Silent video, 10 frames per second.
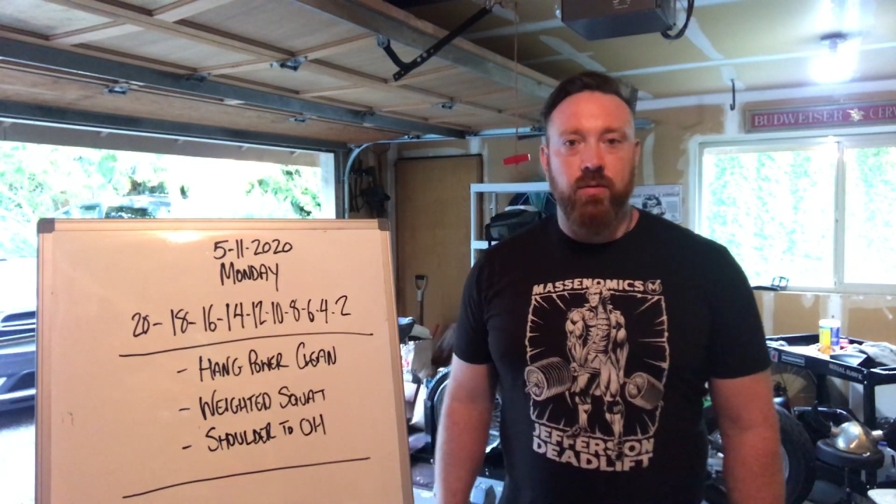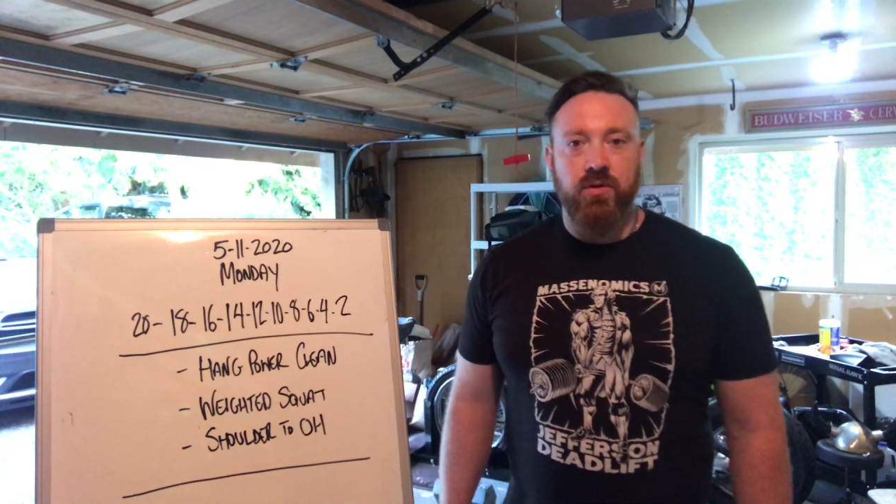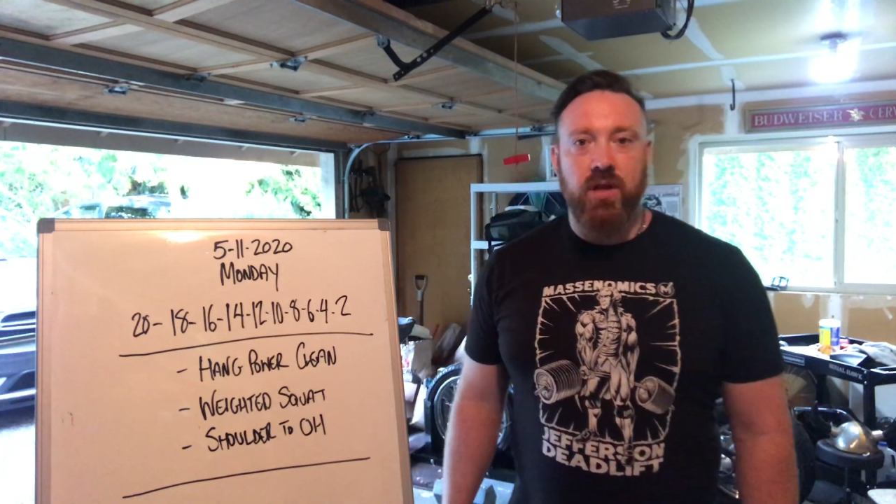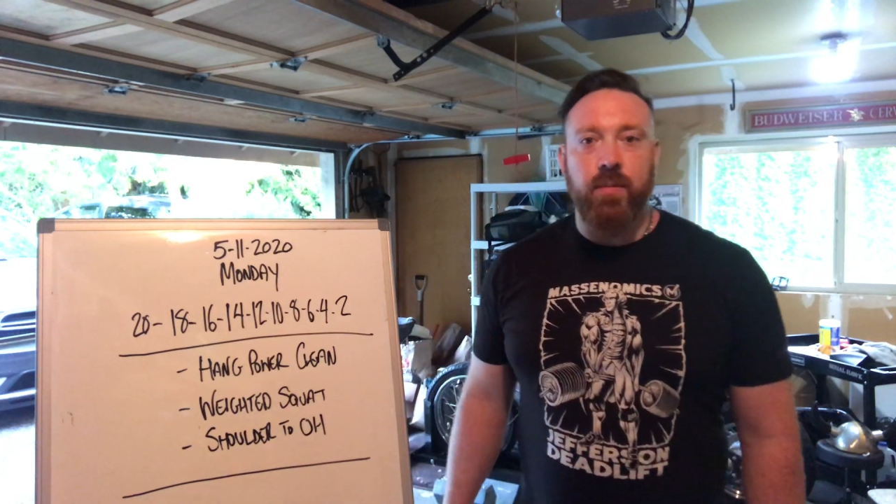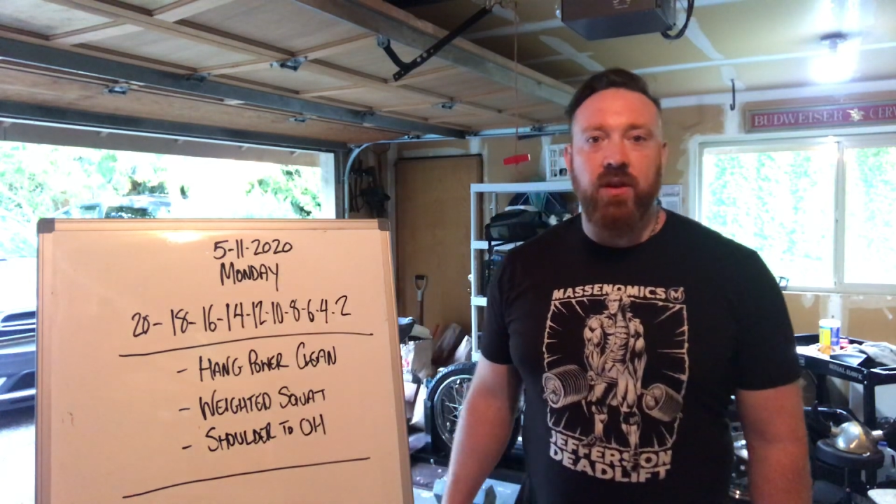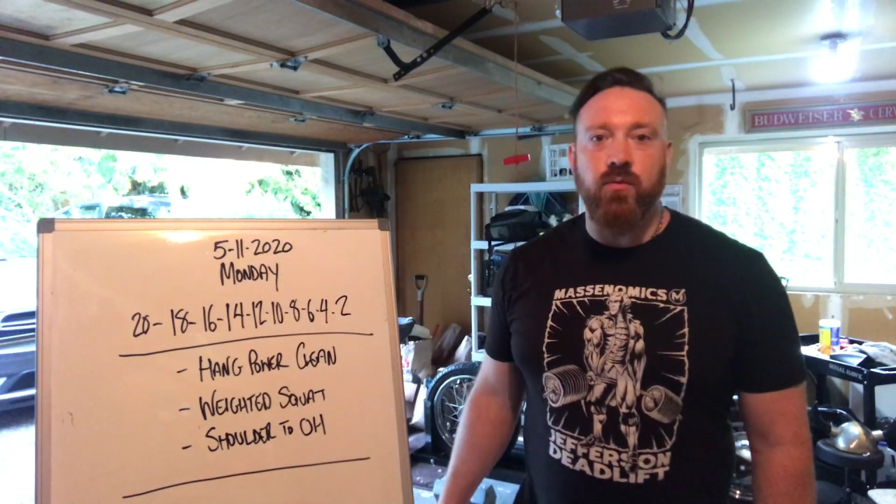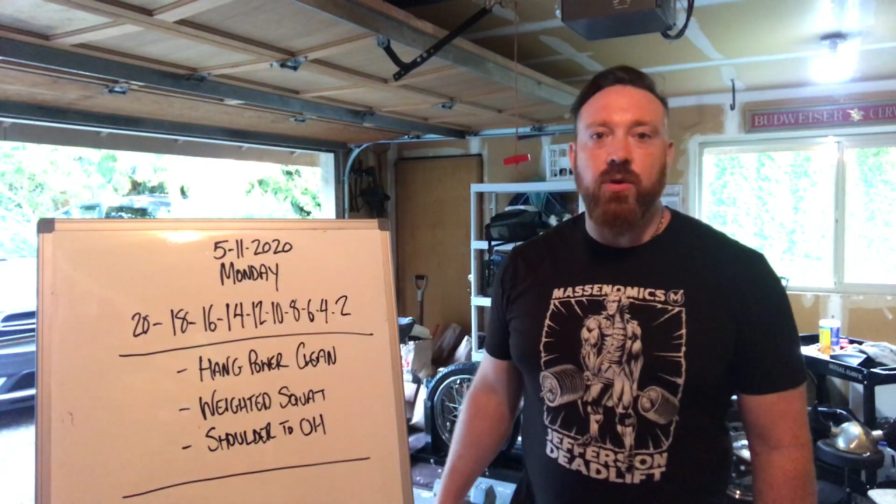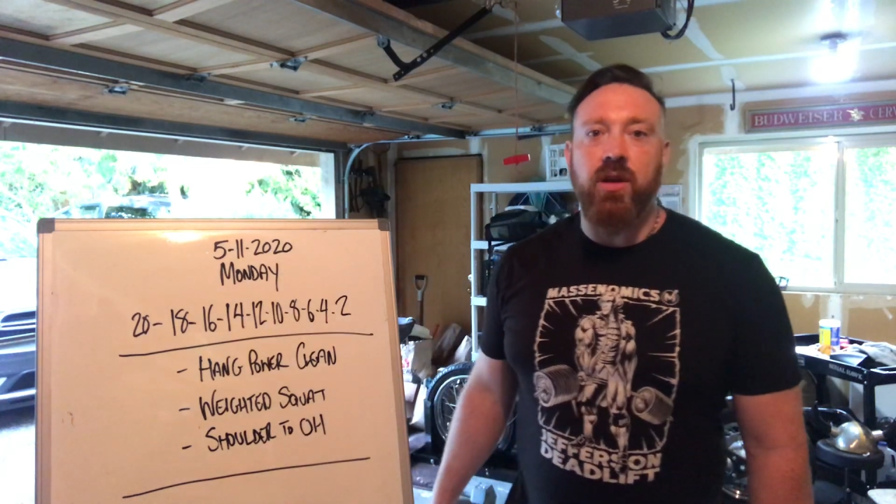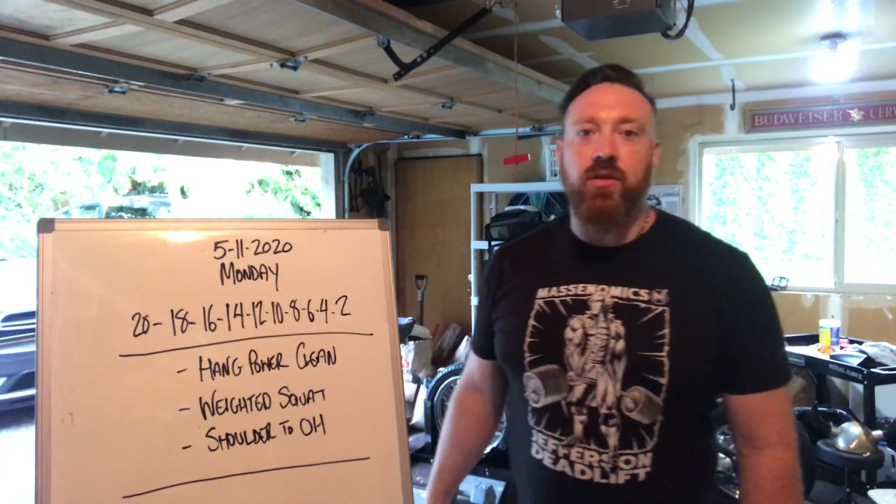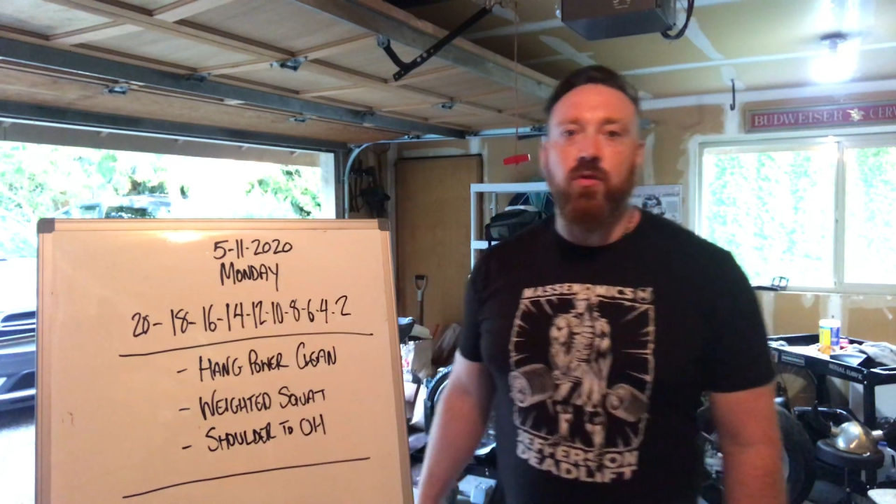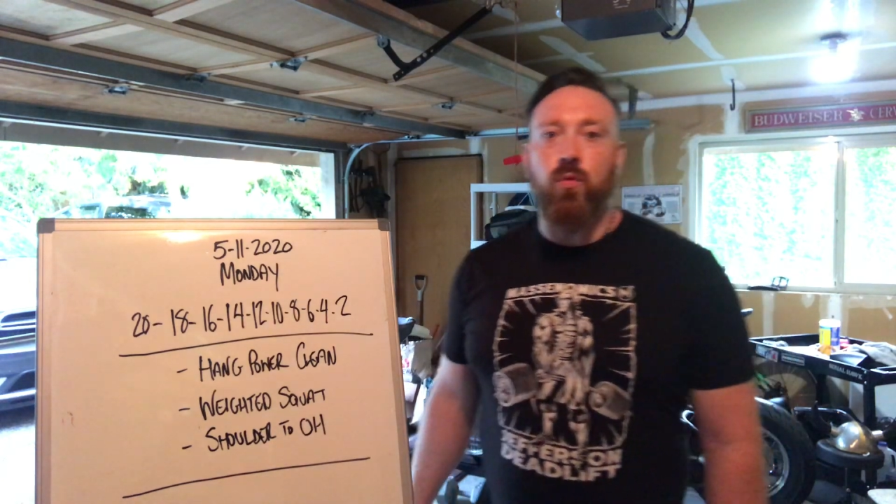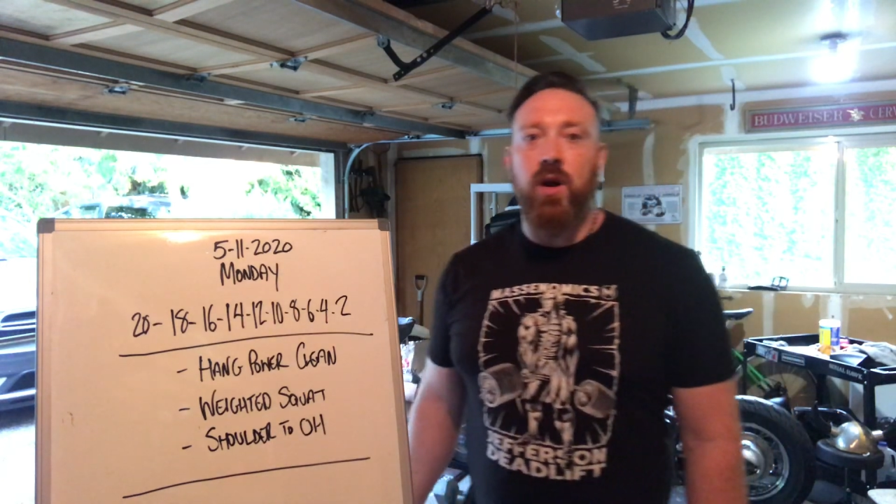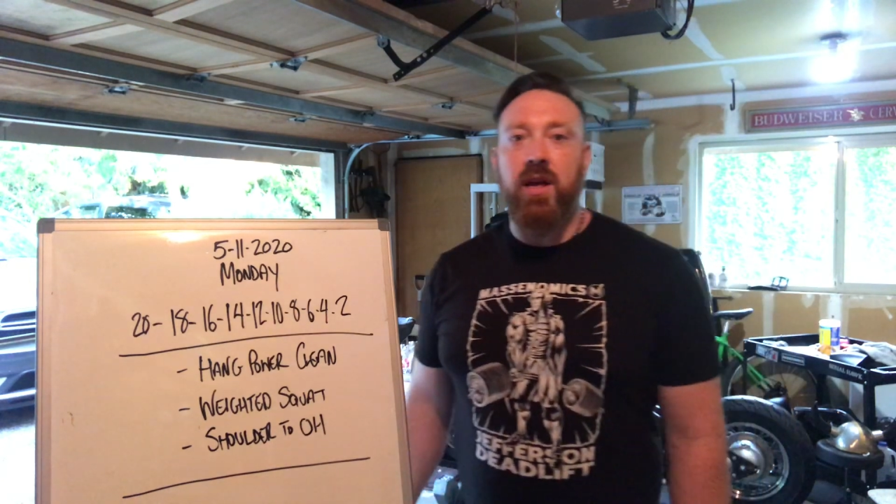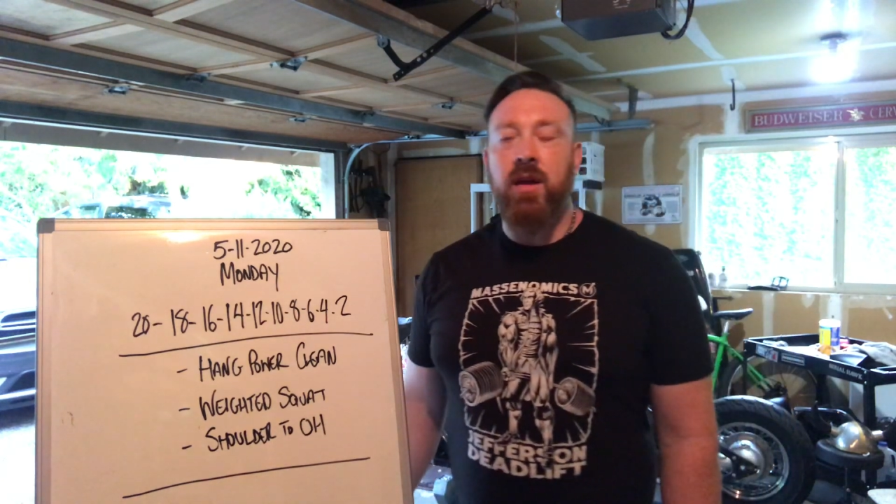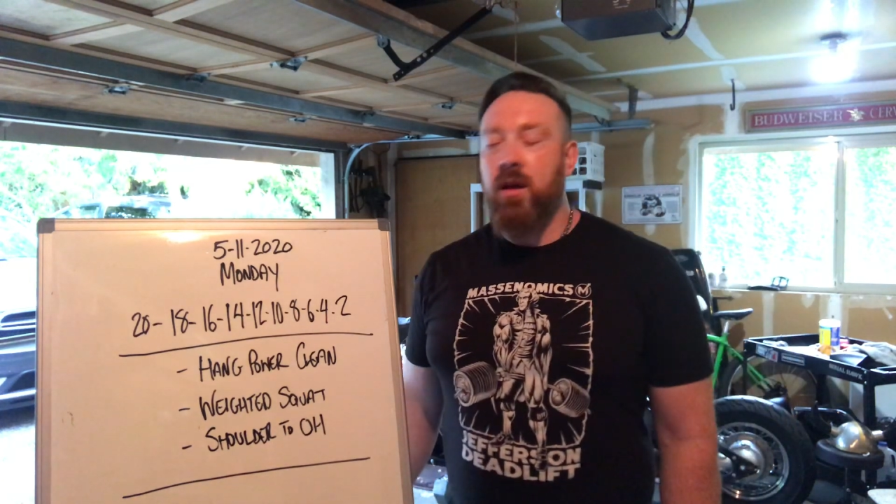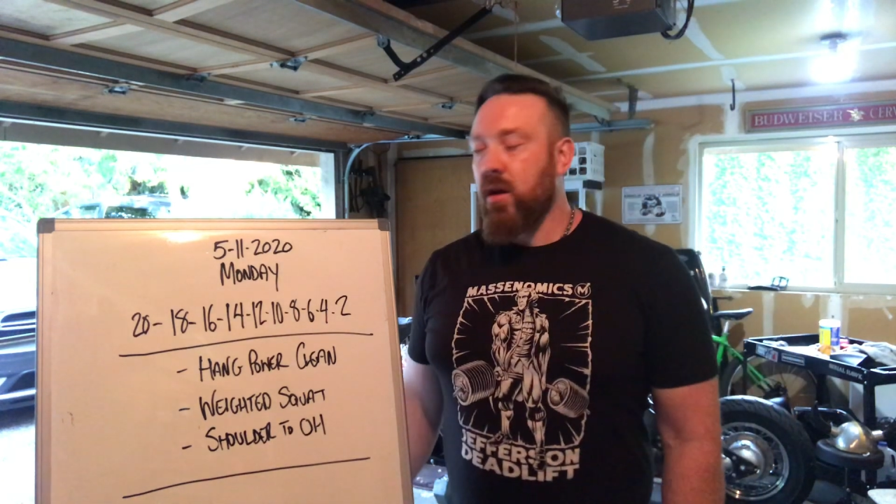So that means when you hit the 20, you're